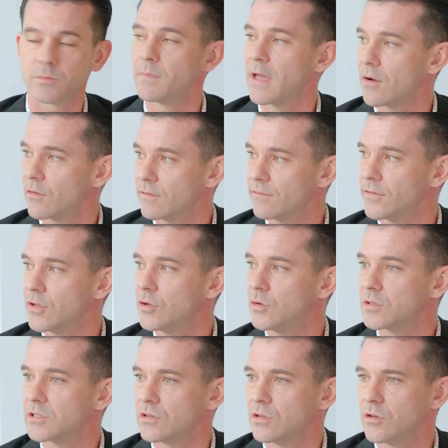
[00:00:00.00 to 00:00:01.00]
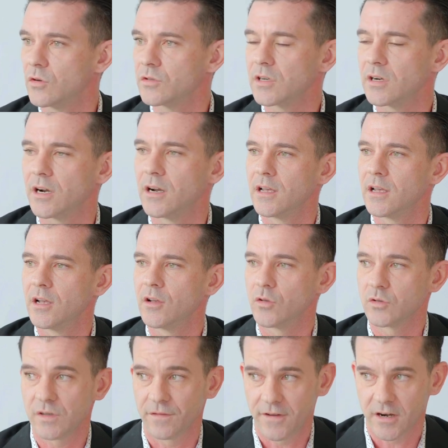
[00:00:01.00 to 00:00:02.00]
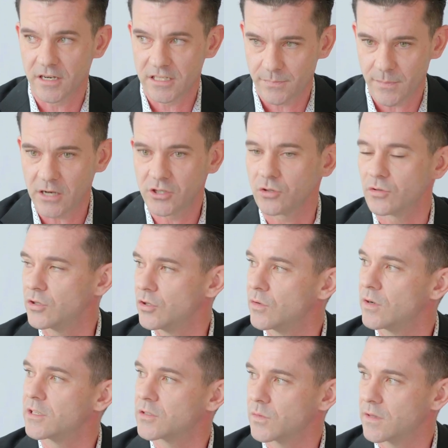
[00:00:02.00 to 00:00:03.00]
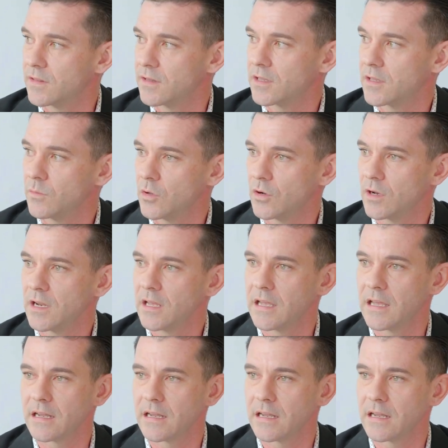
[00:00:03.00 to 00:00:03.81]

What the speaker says: mountain views, and those are very special units within the community.